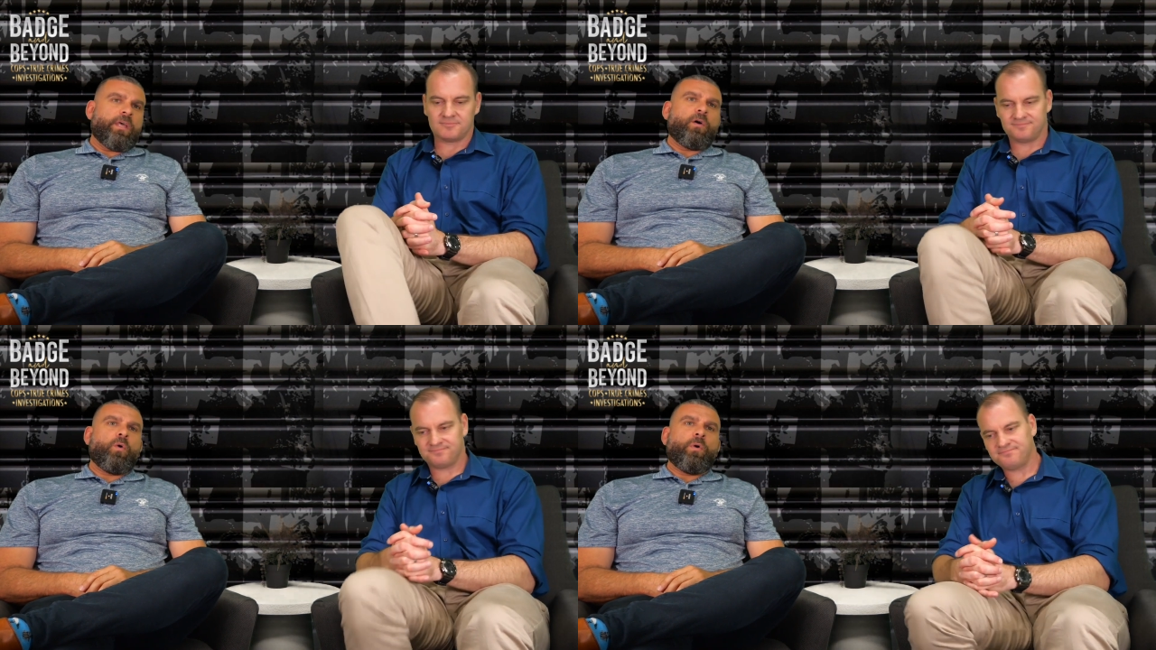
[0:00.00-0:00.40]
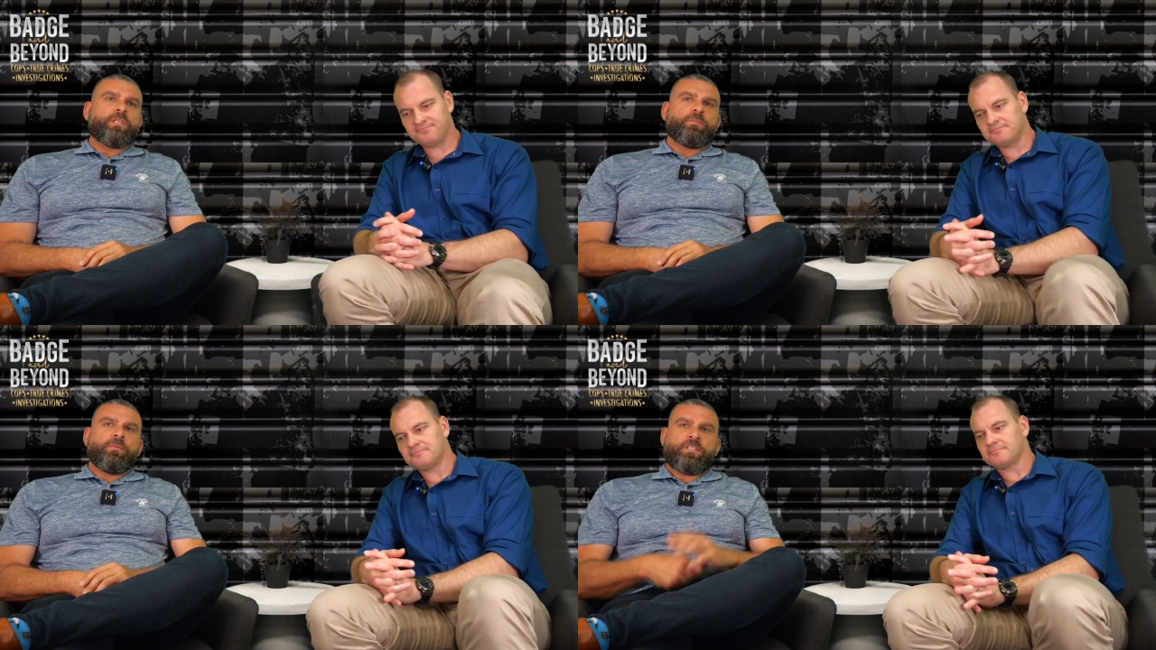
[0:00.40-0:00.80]
Speaker 1: that
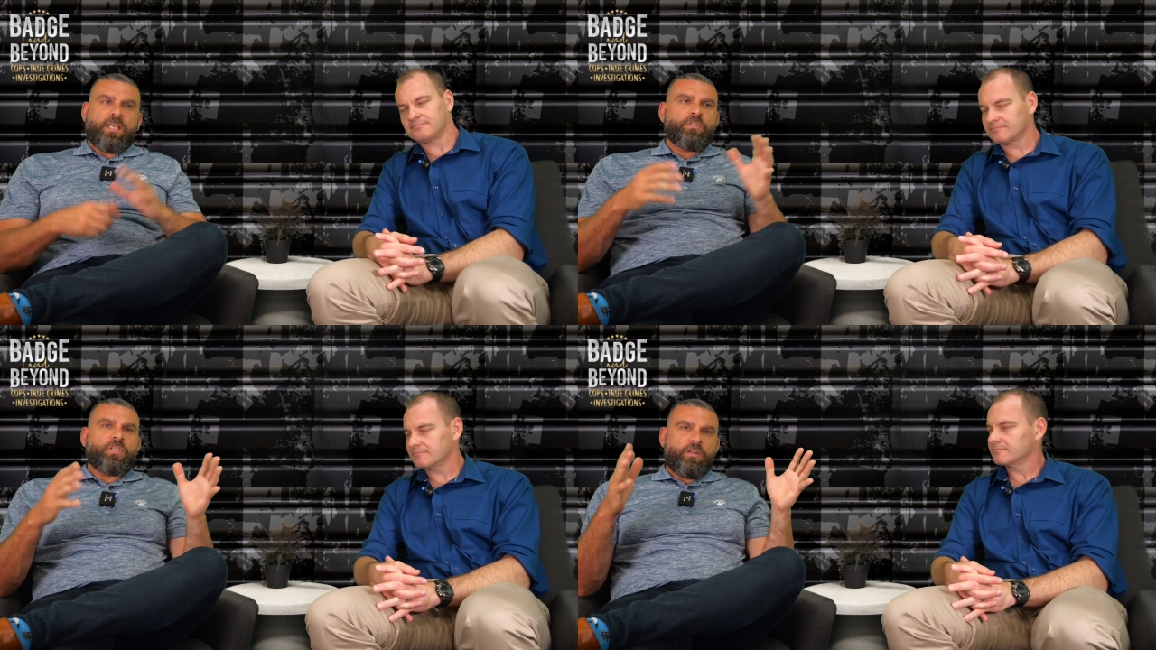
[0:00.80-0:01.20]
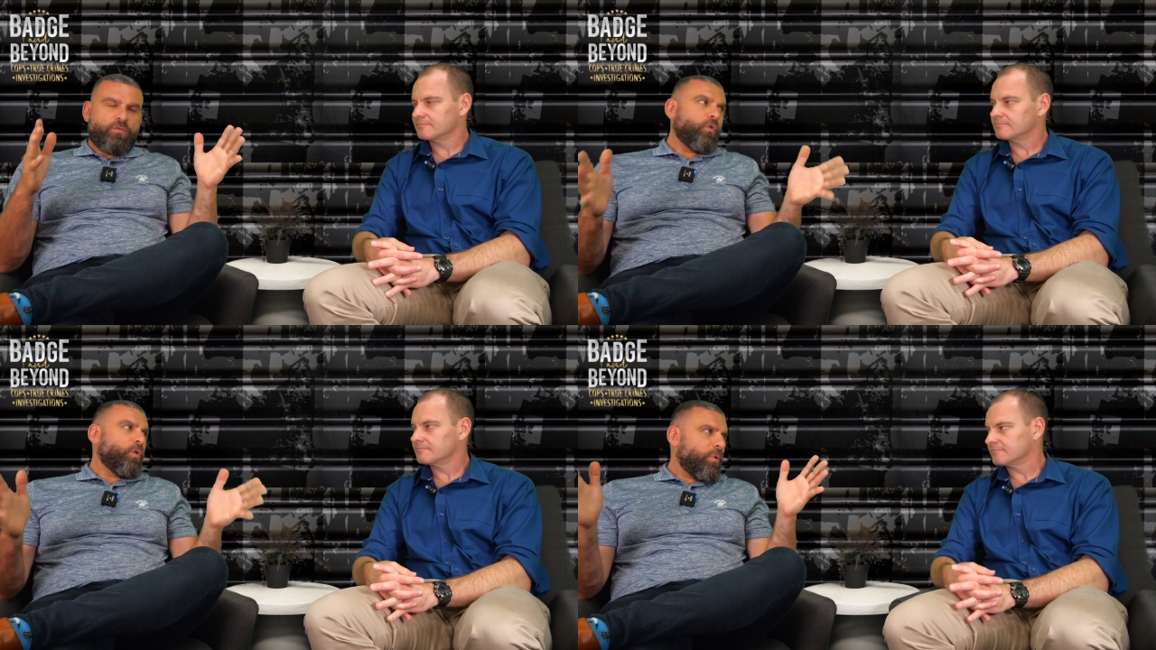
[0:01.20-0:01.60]
always seems to
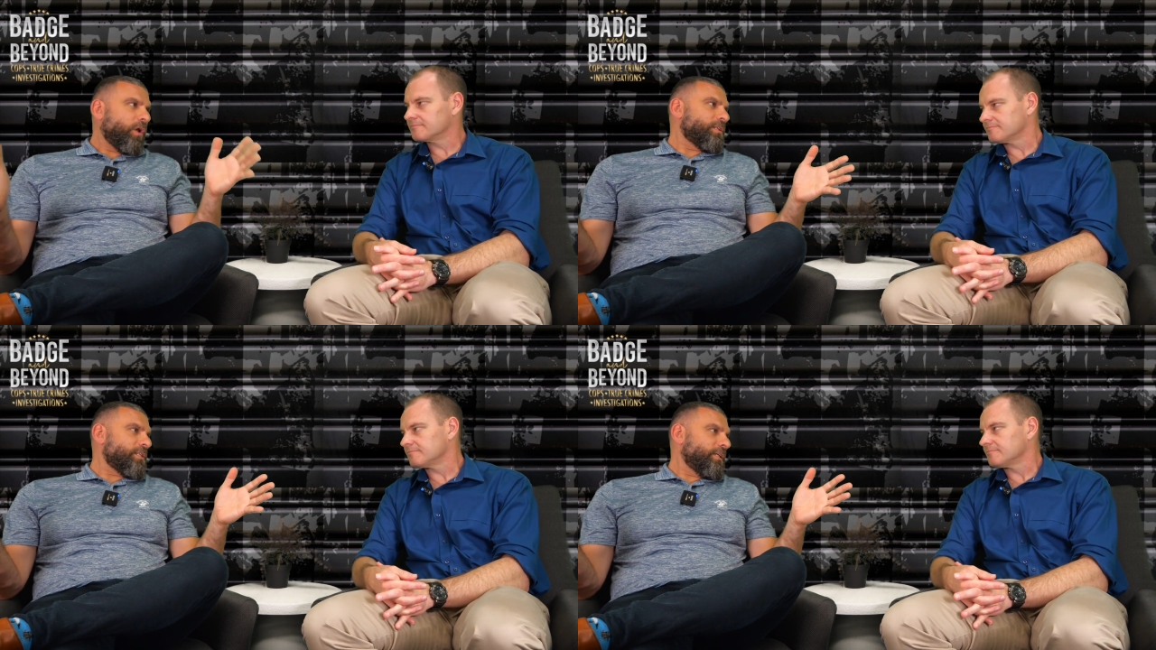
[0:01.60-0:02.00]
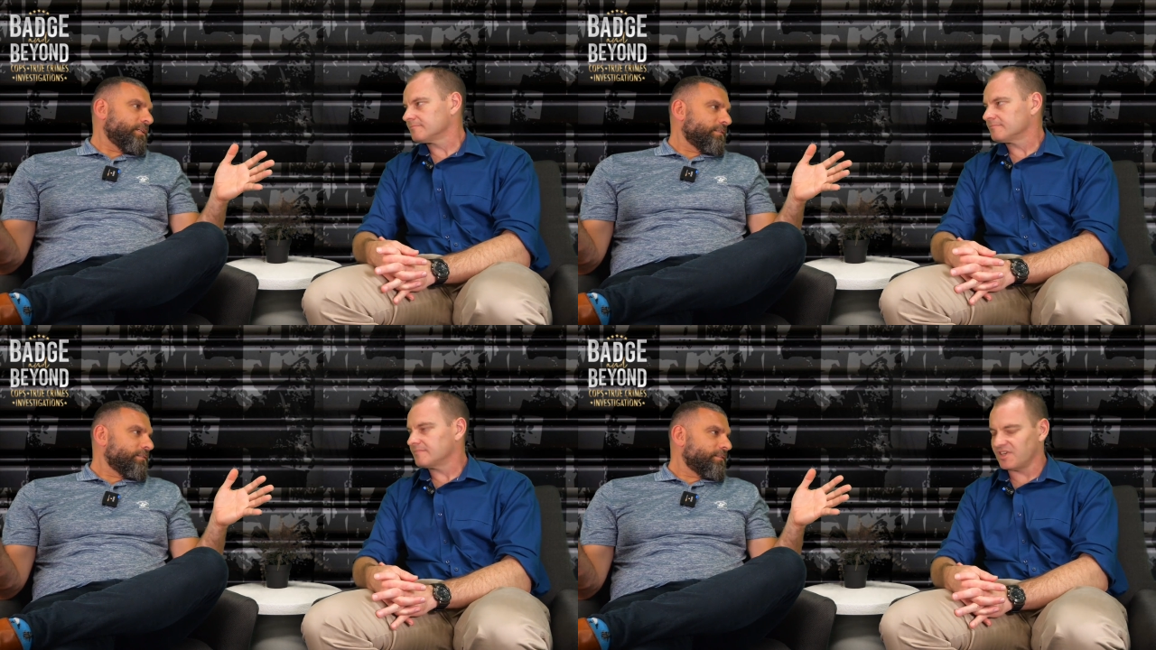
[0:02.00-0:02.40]
inform policy.
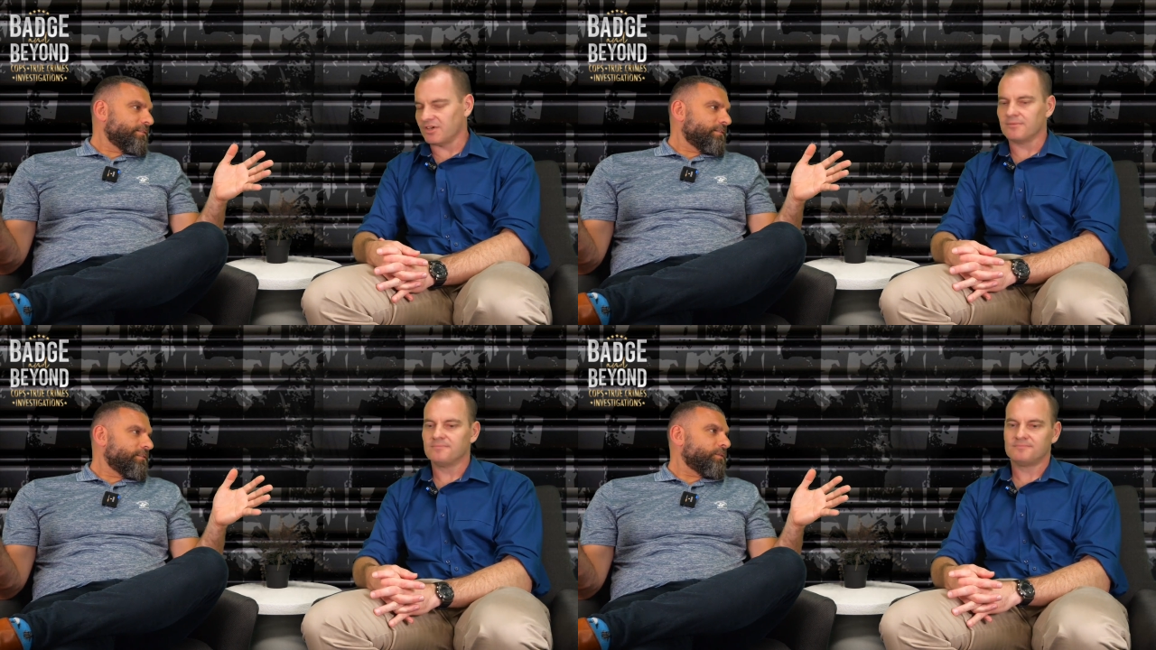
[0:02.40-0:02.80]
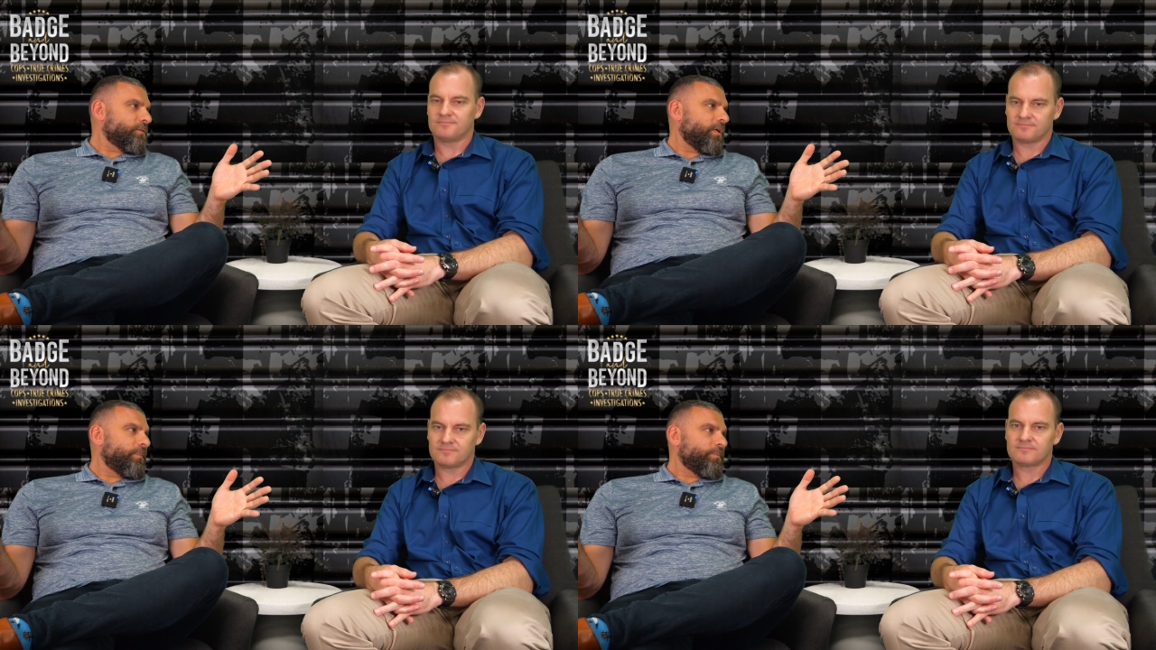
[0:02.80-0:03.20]
Yeah.
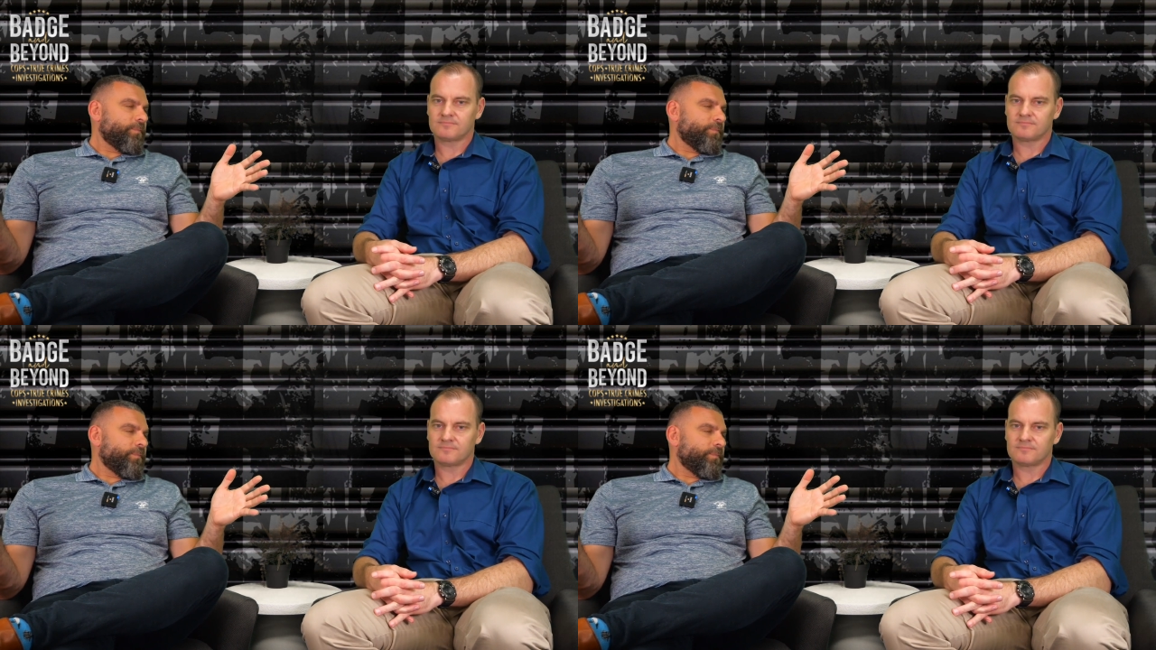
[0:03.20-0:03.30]
Right?